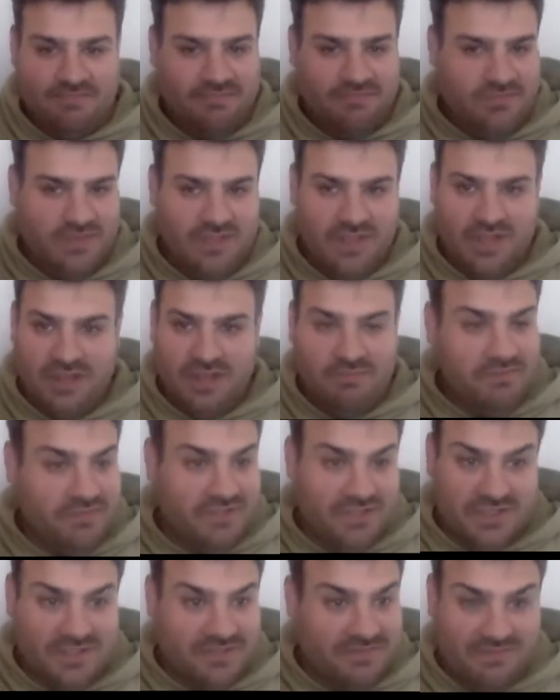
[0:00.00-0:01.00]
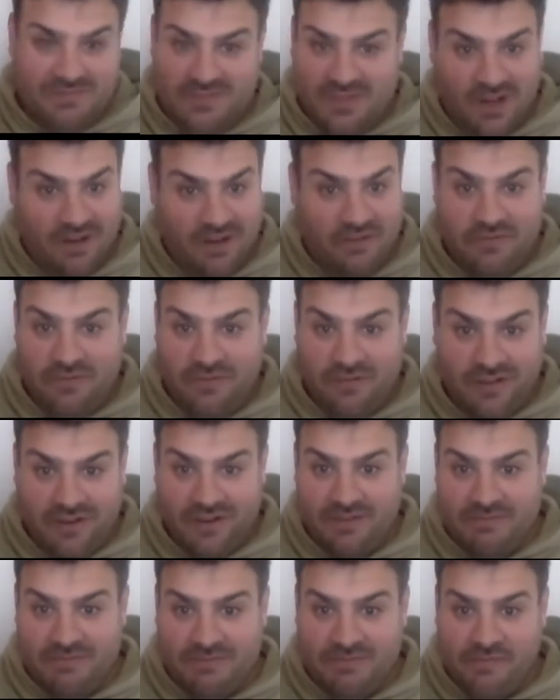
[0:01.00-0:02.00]
No, just go for
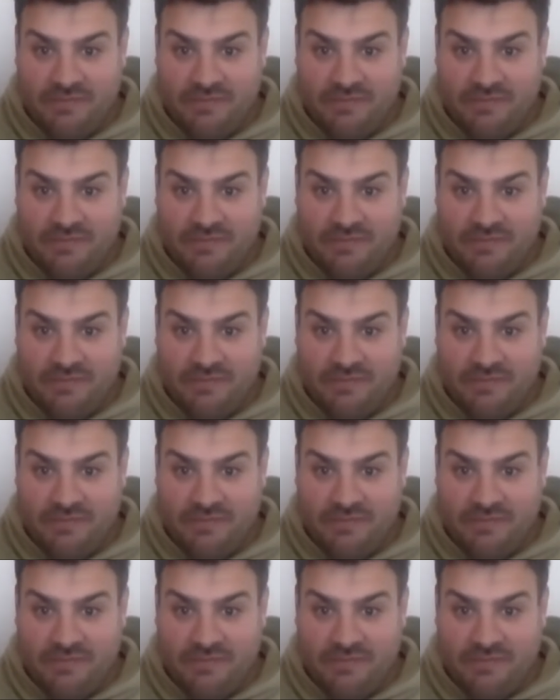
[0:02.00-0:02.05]
it.